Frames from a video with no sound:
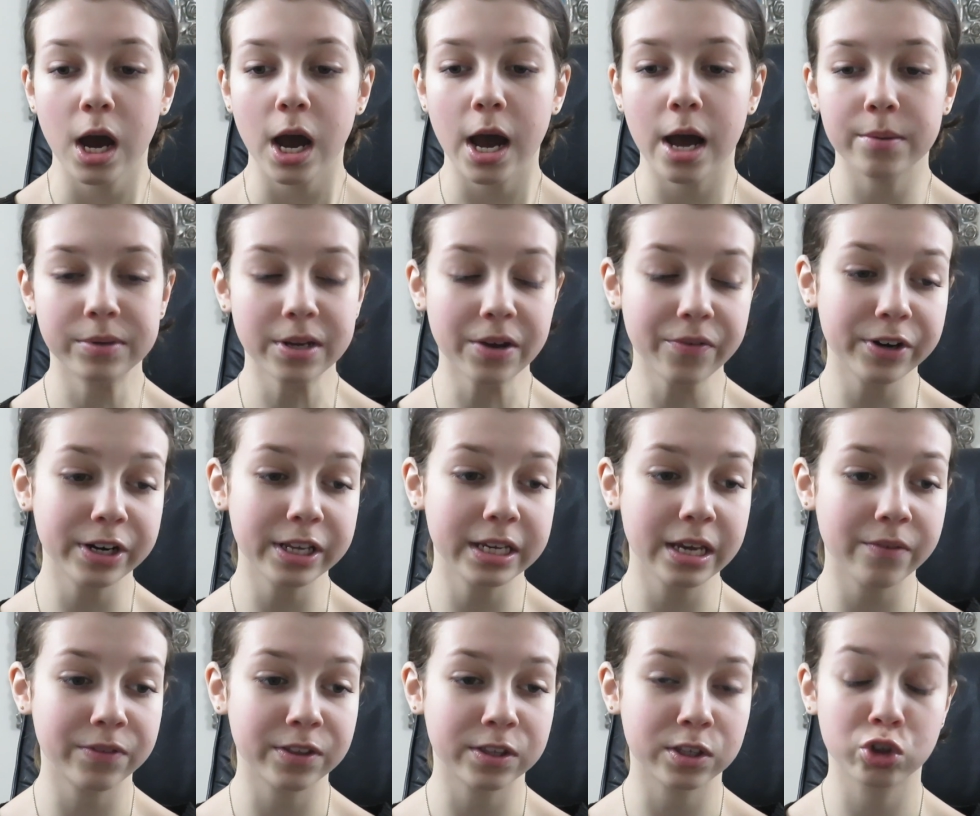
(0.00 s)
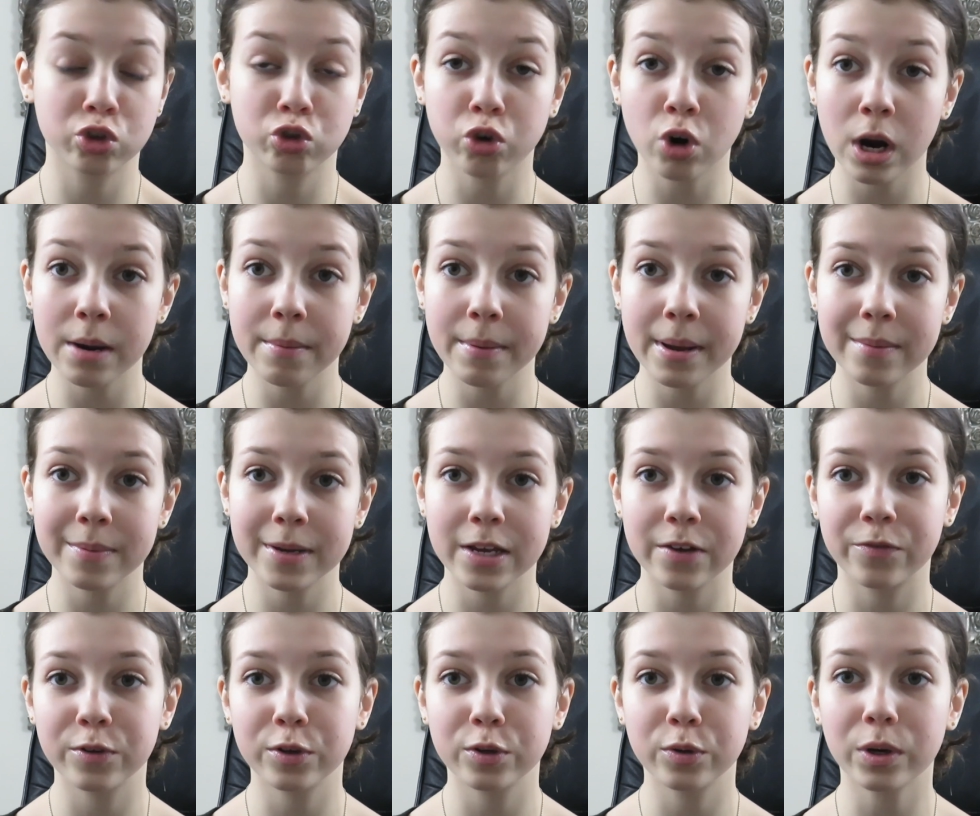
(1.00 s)
definitely give this a try maybe
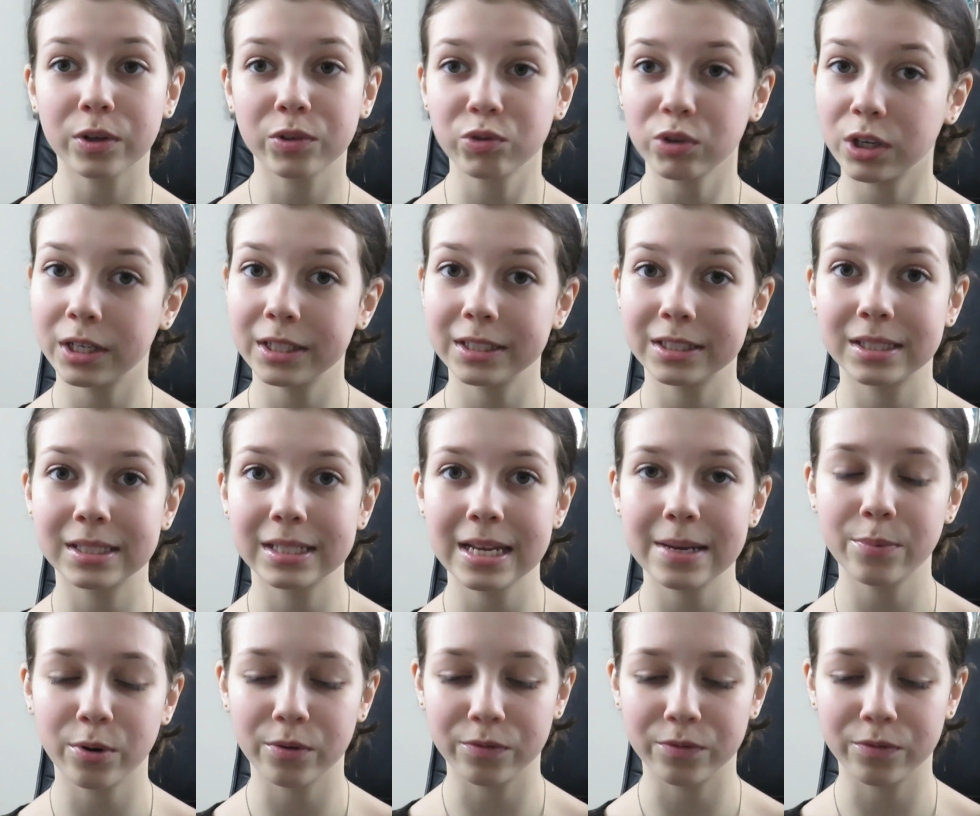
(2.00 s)
if you are struggling to sleep,